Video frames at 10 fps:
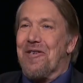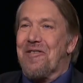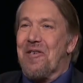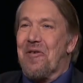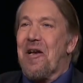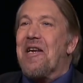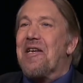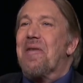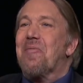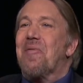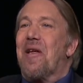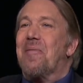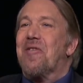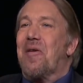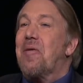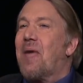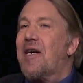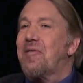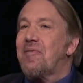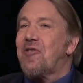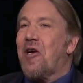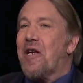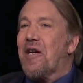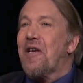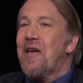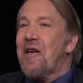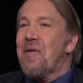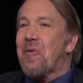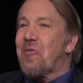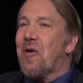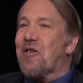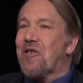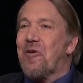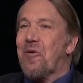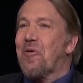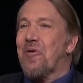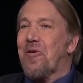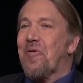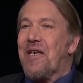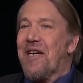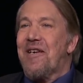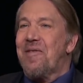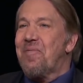You know, you're not going to name and shame. You might China, but Russia or North Korea,